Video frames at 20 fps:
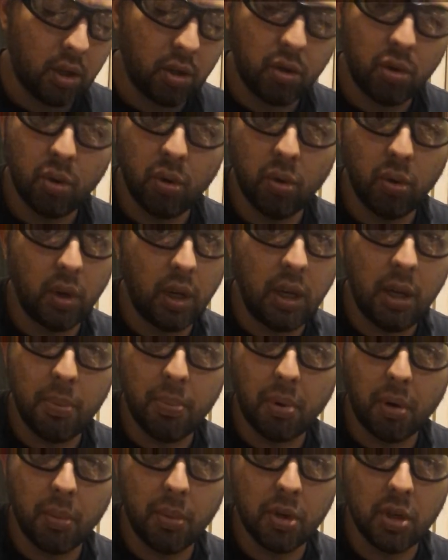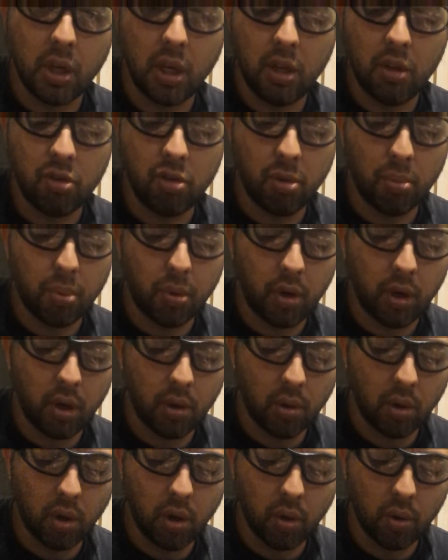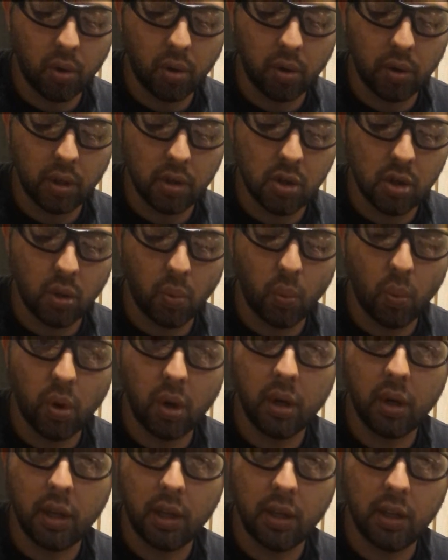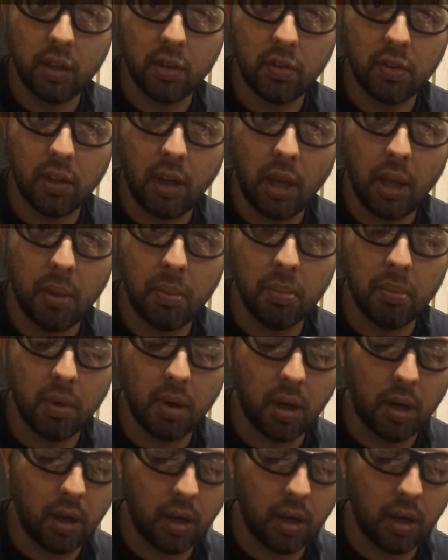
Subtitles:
can do pretty much any superhero logo that you want in this same